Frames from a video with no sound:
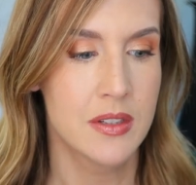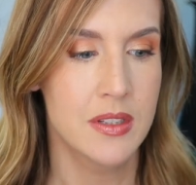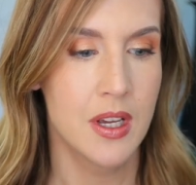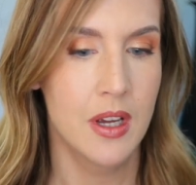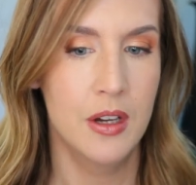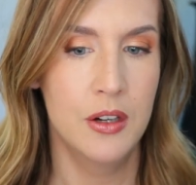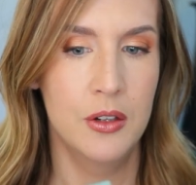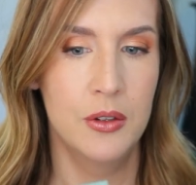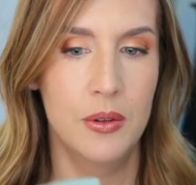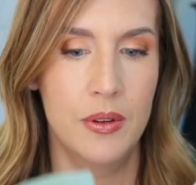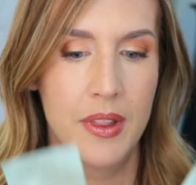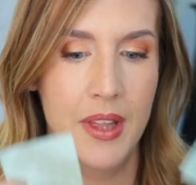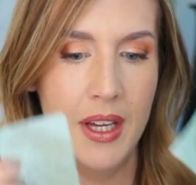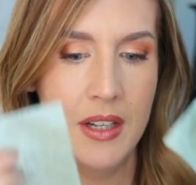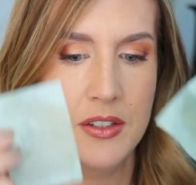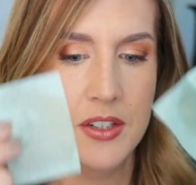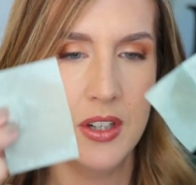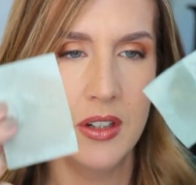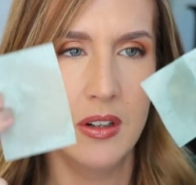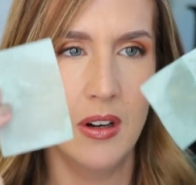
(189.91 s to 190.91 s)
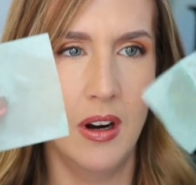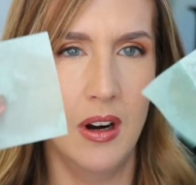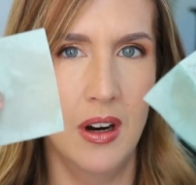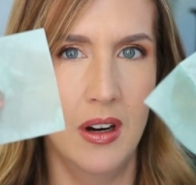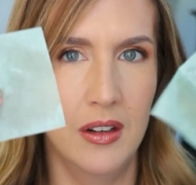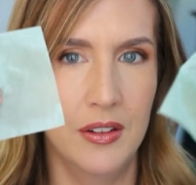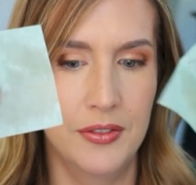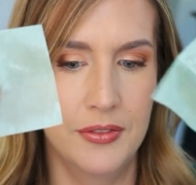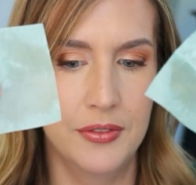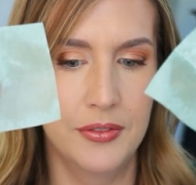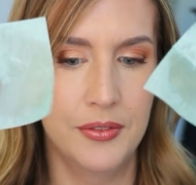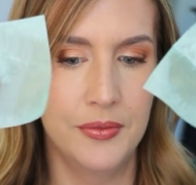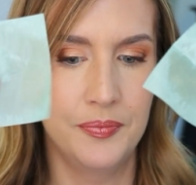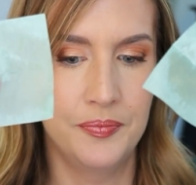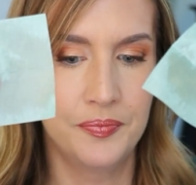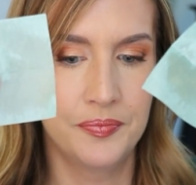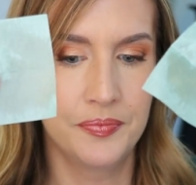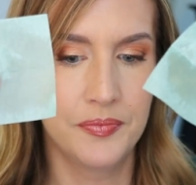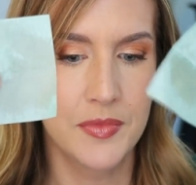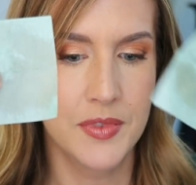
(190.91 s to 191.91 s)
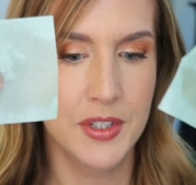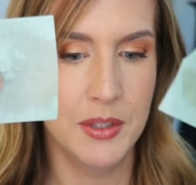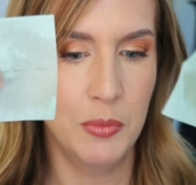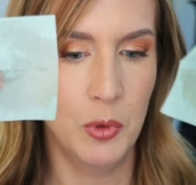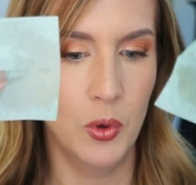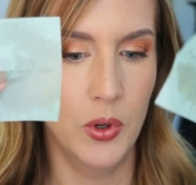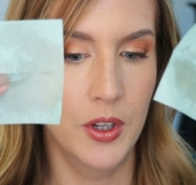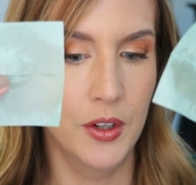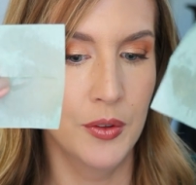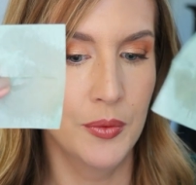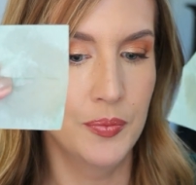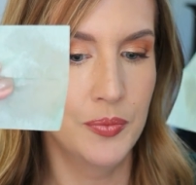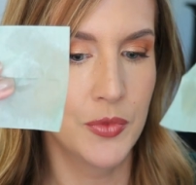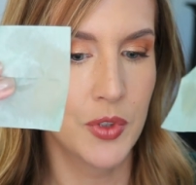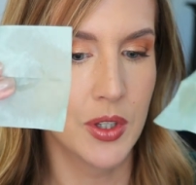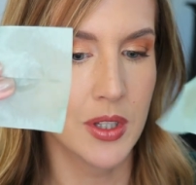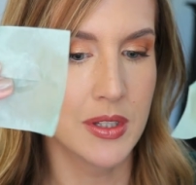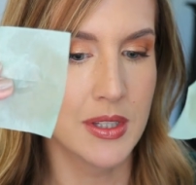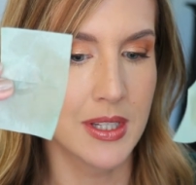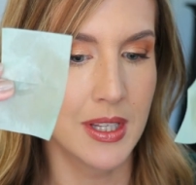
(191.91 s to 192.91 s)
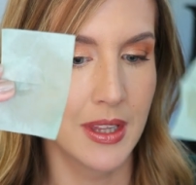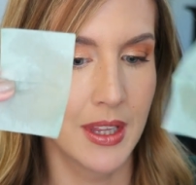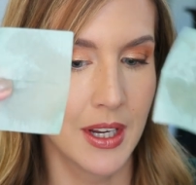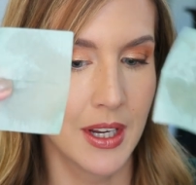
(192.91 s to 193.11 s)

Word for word: So that took off some oil, you can see